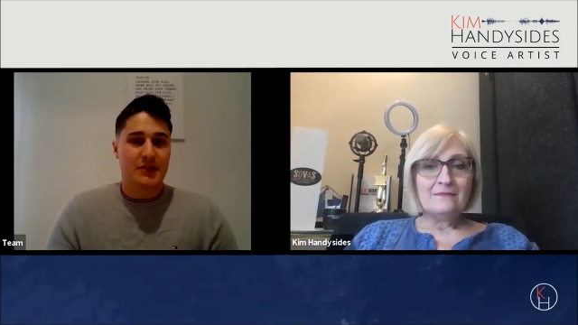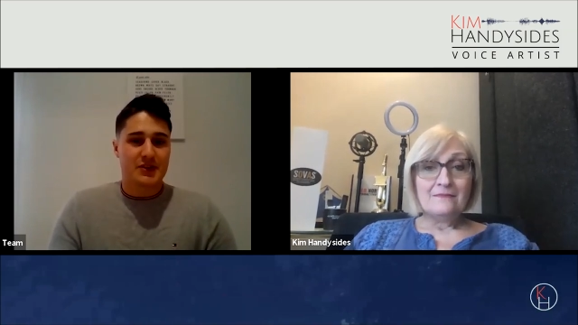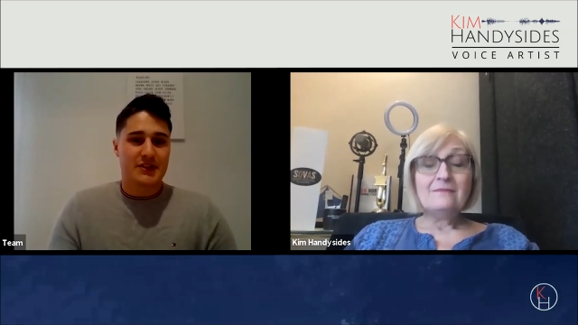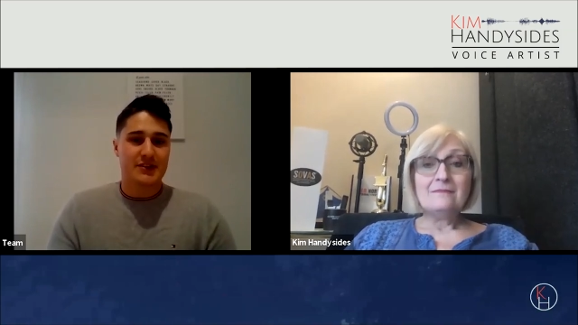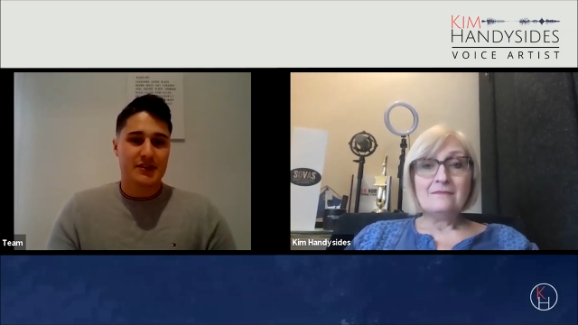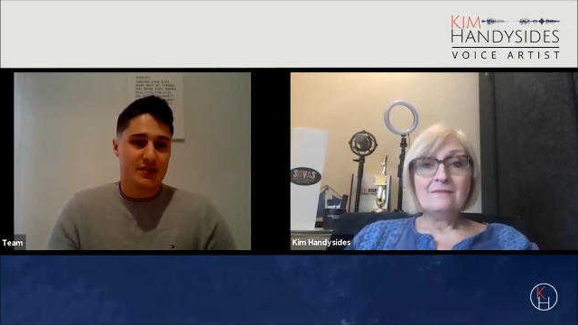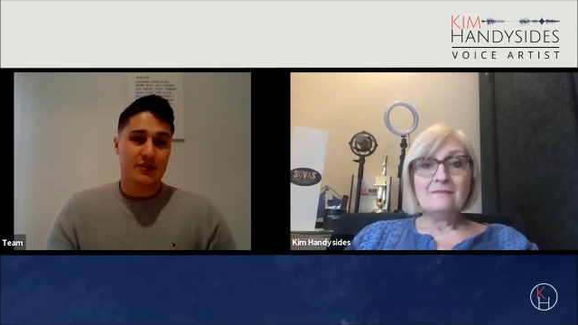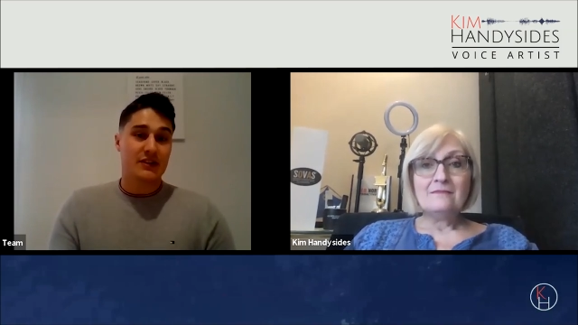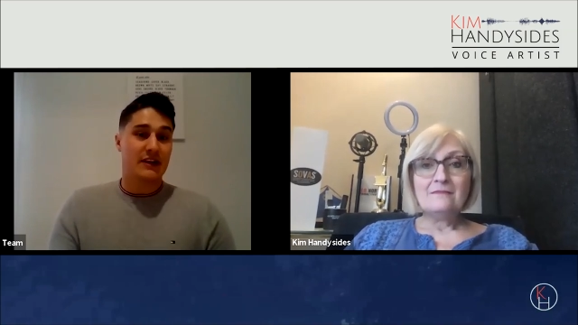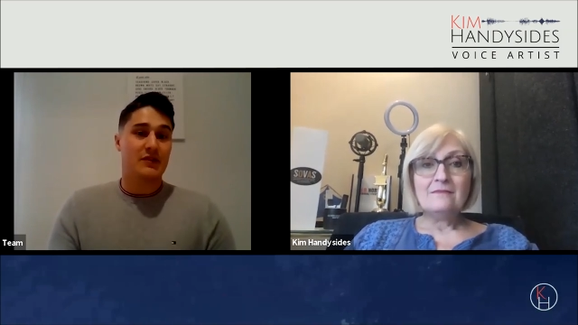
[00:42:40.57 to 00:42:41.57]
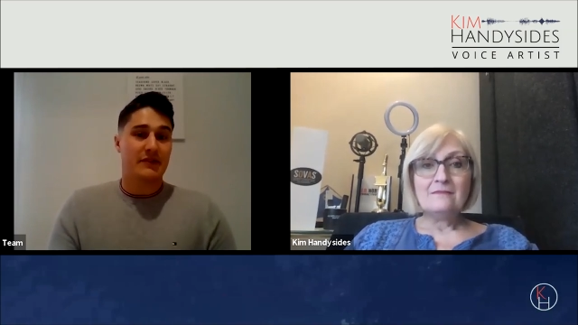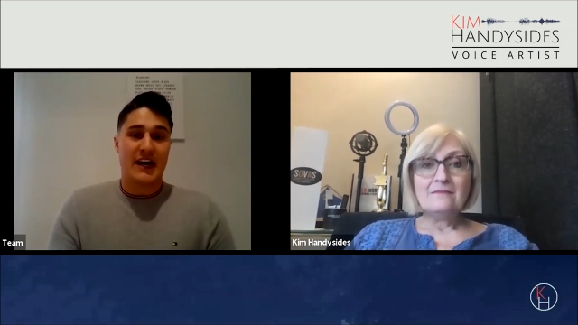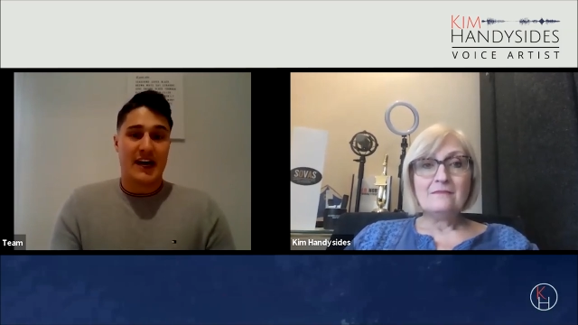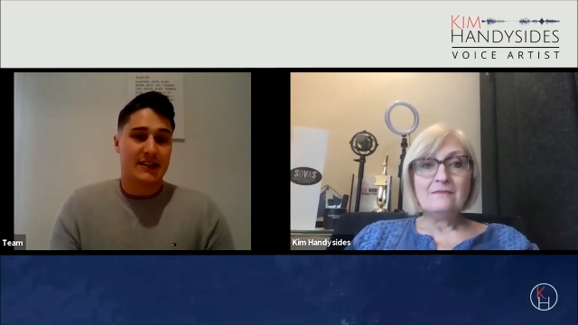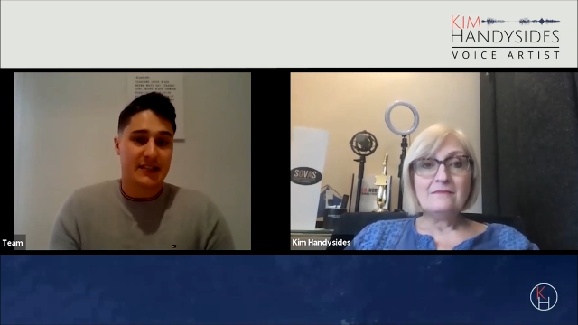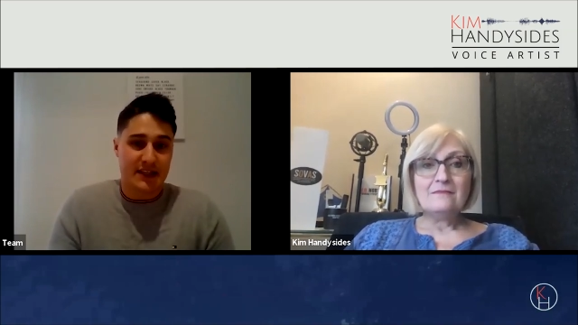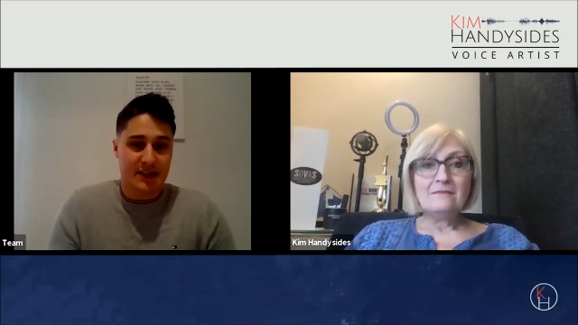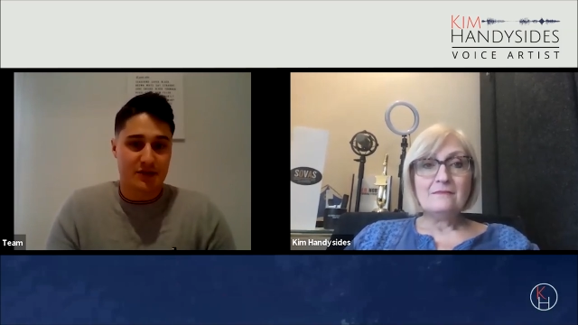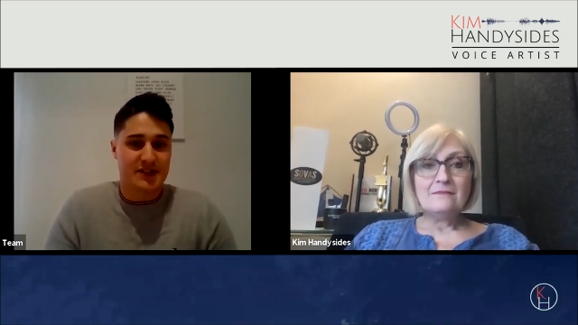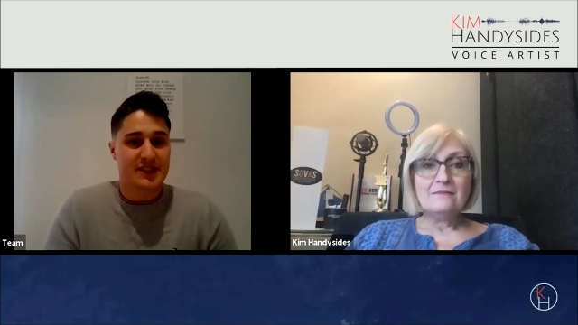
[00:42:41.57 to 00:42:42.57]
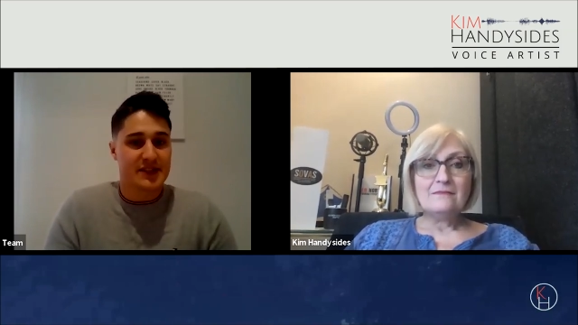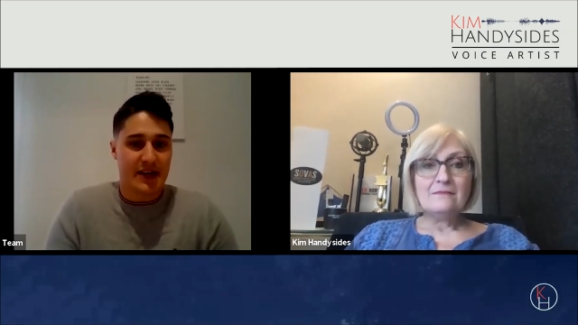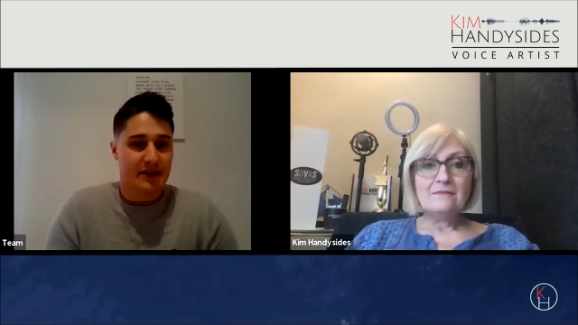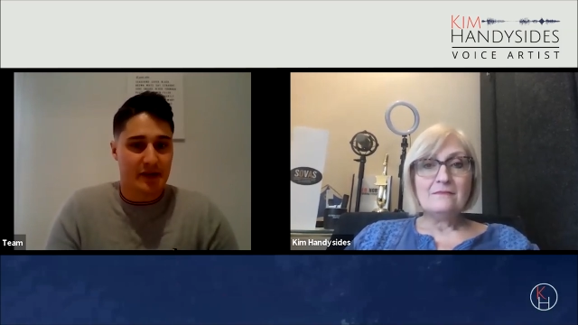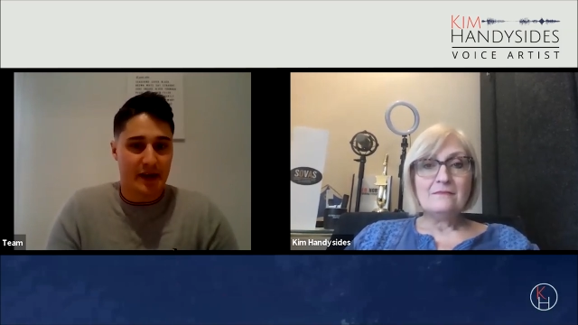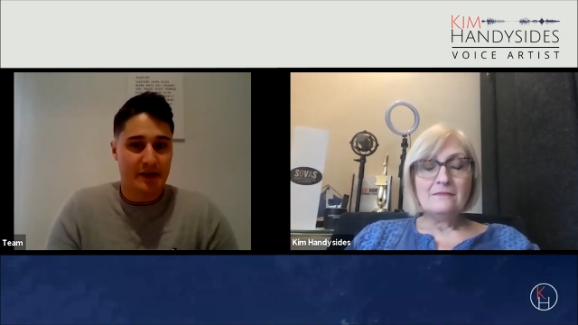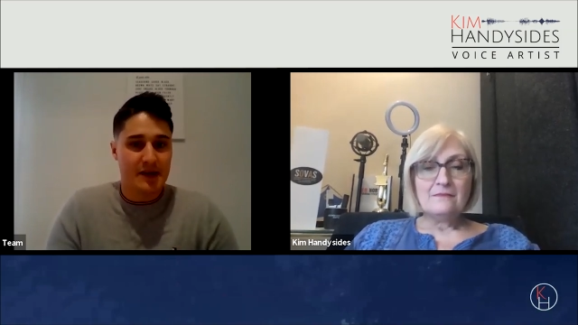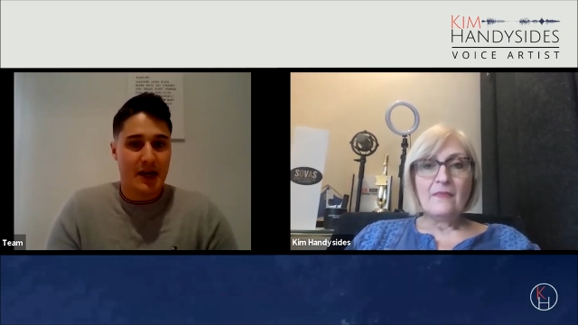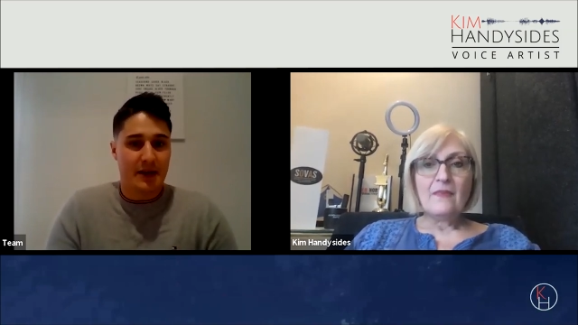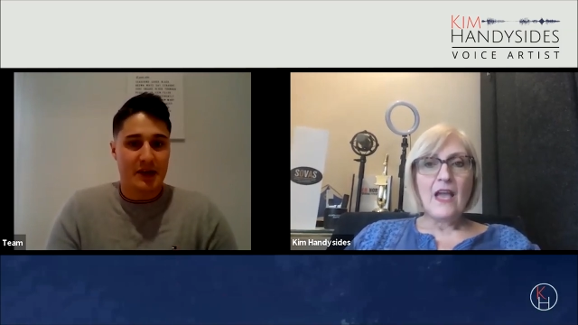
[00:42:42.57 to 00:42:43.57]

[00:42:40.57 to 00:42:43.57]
Speaker 1: but there's still a certain level of acting that goes into that, right?